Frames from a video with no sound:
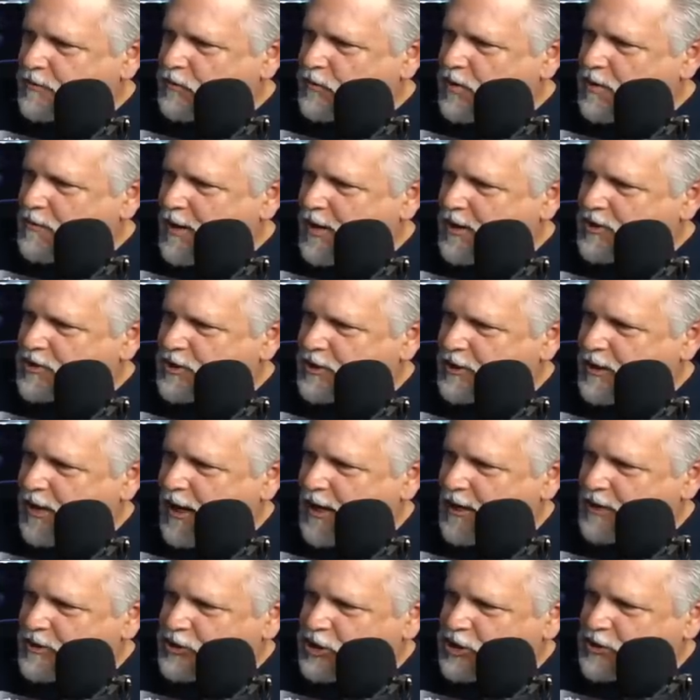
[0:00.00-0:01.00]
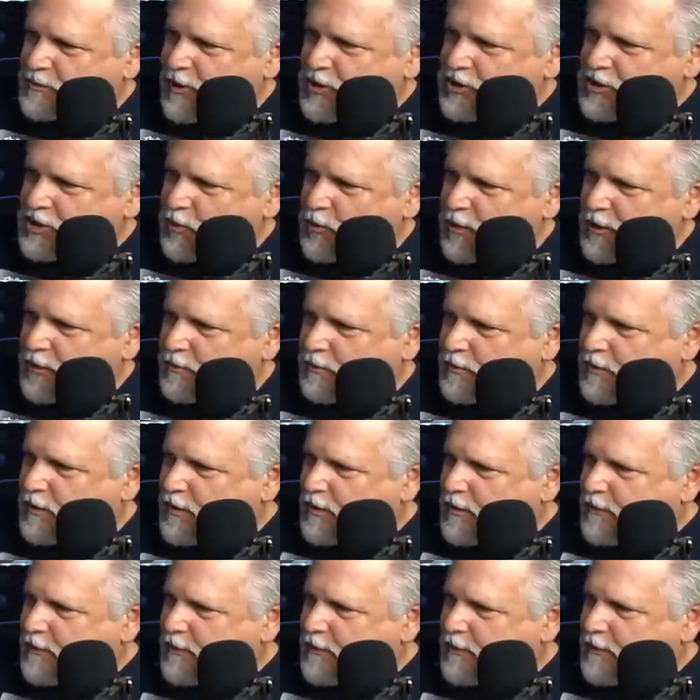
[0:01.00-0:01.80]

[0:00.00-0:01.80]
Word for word: remains the case, especially when